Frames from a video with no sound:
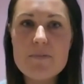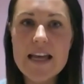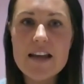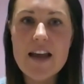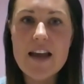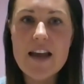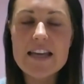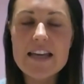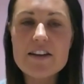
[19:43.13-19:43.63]

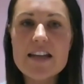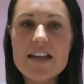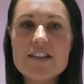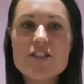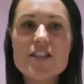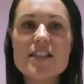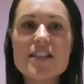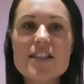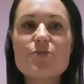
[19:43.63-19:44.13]
Like it, it
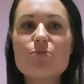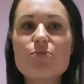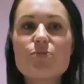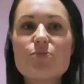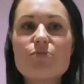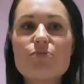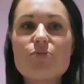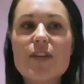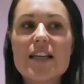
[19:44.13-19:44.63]
just
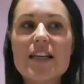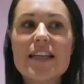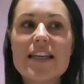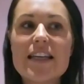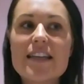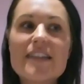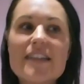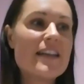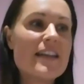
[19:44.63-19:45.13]

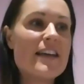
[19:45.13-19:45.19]
really